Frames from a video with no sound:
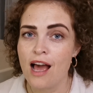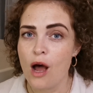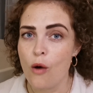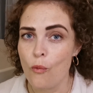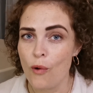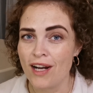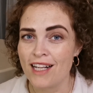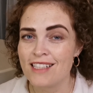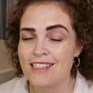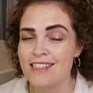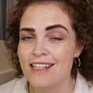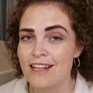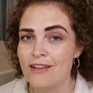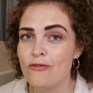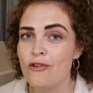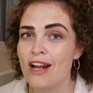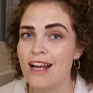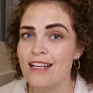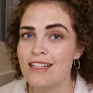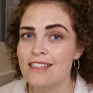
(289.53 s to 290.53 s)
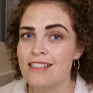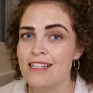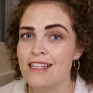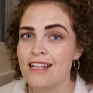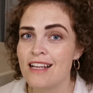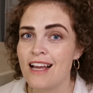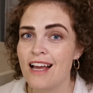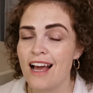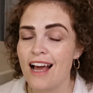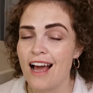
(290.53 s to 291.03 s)
And when I say read,
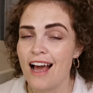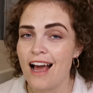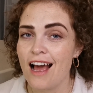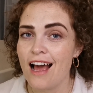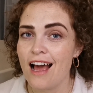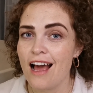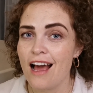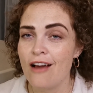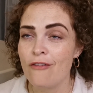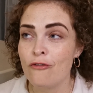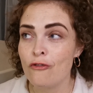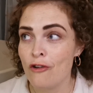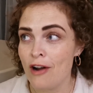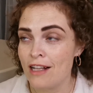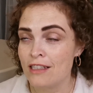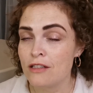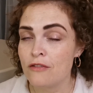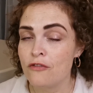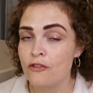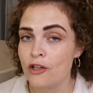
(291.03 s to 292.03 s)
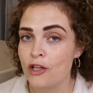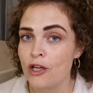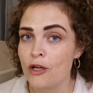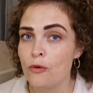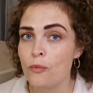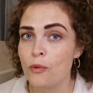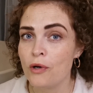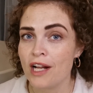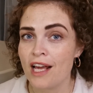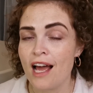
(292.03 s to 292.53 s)
I've read a
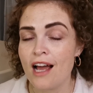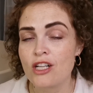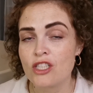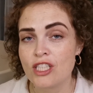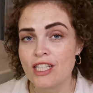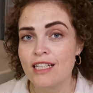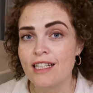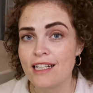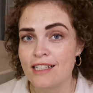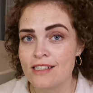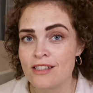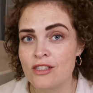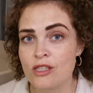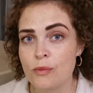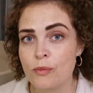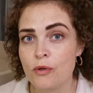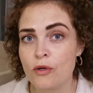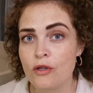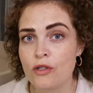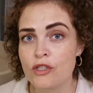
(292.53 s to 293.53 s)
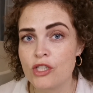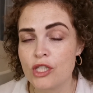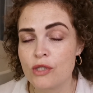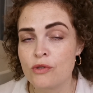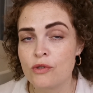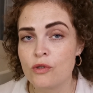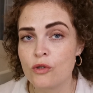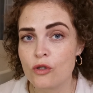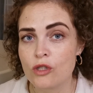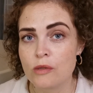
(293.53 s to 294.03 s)
few, but I actually listen to books
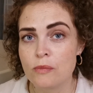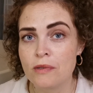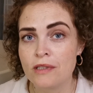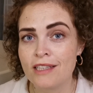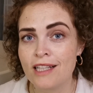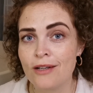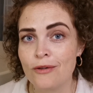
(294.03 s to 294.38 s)
using Audible